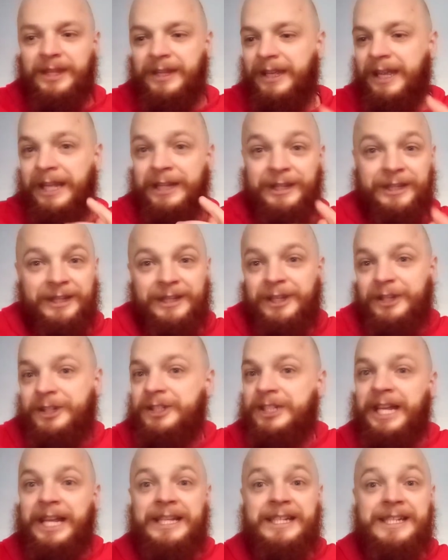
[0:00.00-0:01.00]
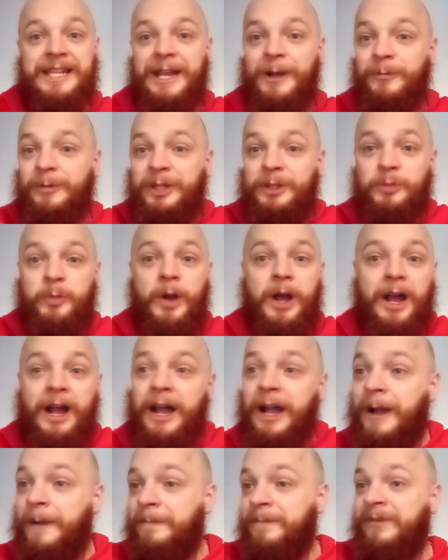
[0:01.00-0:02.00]
and they're sitting telling us what
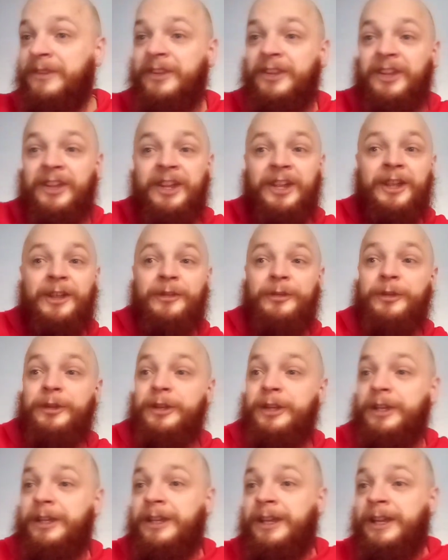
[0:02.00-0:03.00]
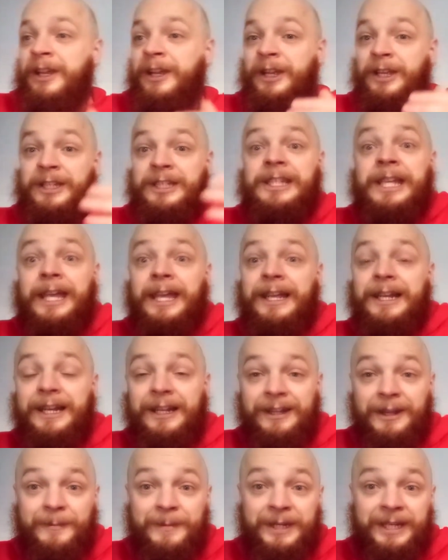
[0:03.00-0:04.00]
happened, the Kane
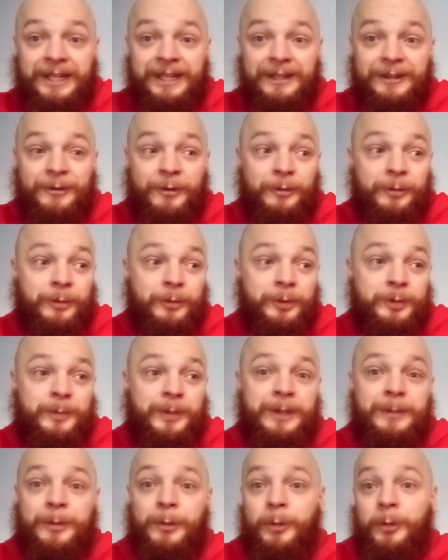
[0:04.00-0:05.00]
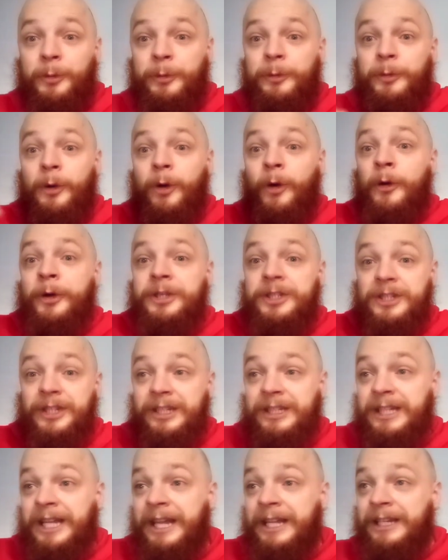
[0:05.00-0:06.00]
eliminating all those people,
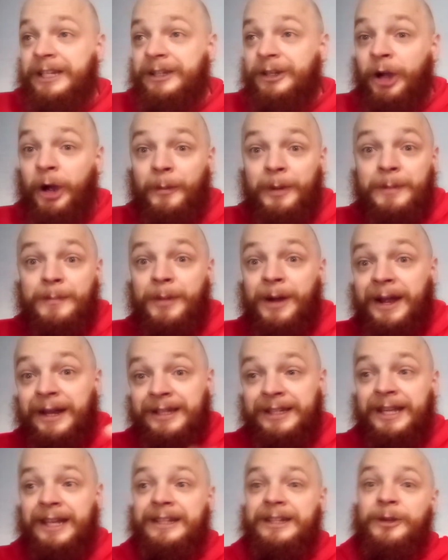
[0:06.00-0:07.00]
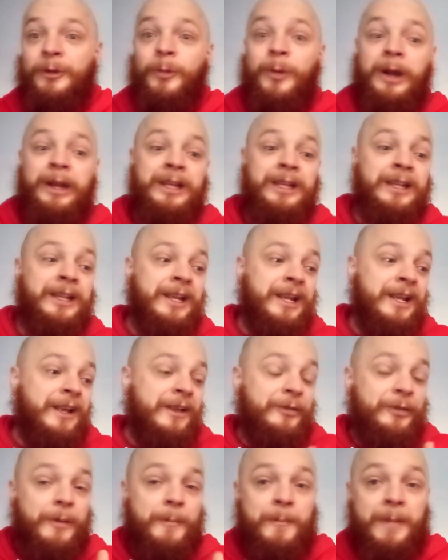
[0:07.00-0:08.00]
Austin coming back getting a win,
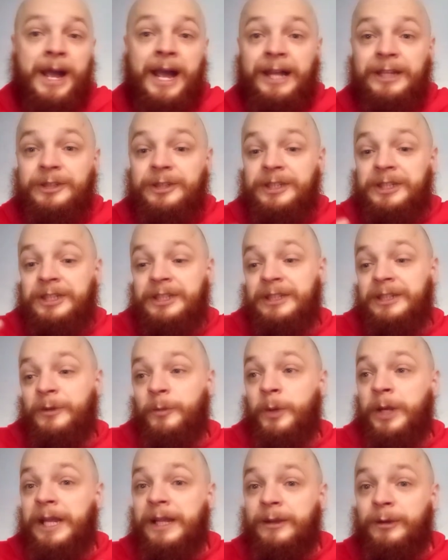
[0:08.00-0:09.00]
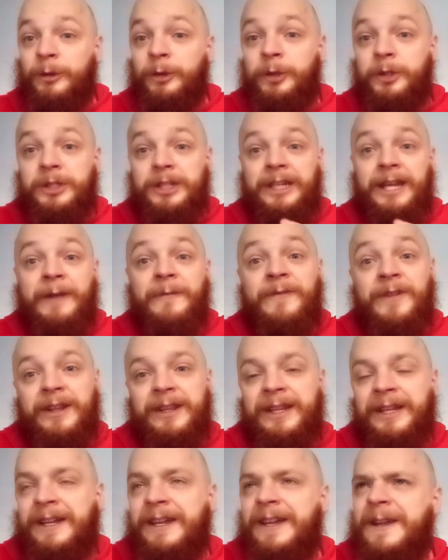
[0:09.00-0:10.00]
the matches and the way it looked and
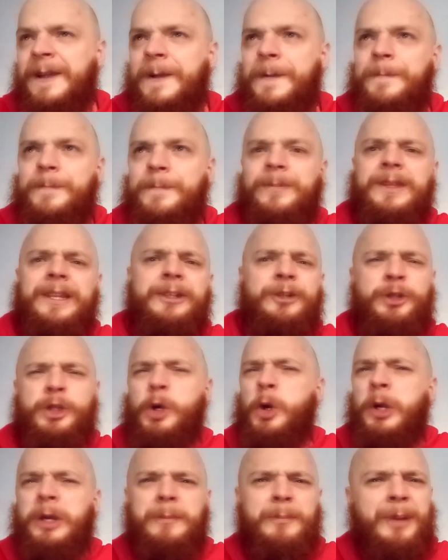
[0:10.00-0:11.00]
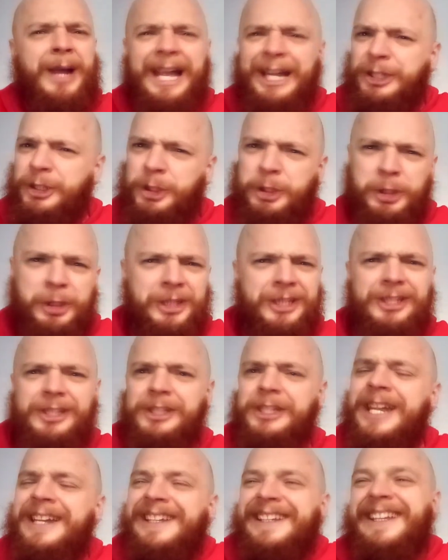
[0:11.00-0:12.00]
everything, drawing pictures, and
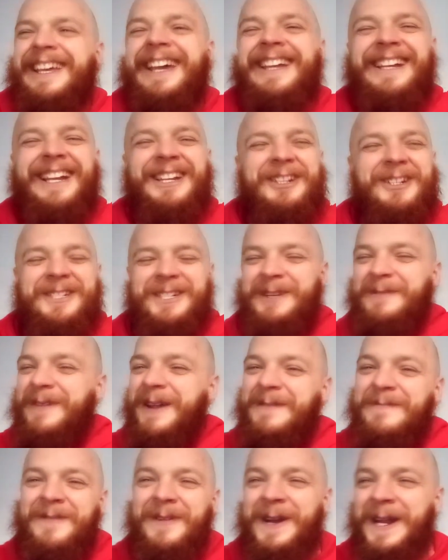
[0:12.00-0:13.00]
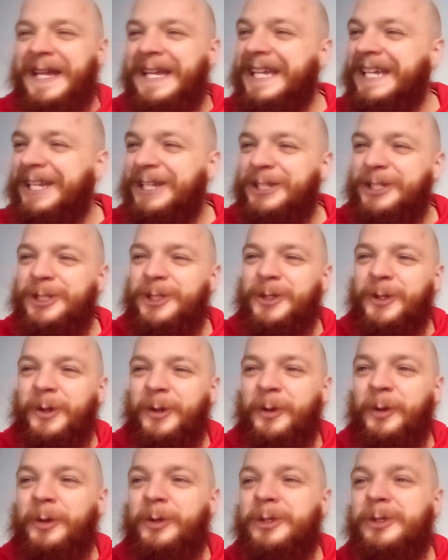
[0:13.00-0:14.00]
like, I just remember it
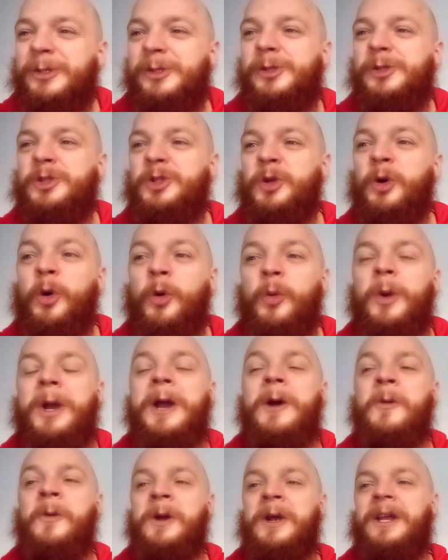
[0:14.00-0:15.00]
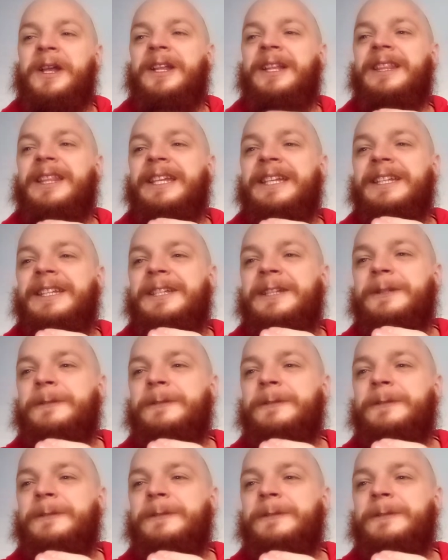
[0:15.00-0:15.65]
so well. Like,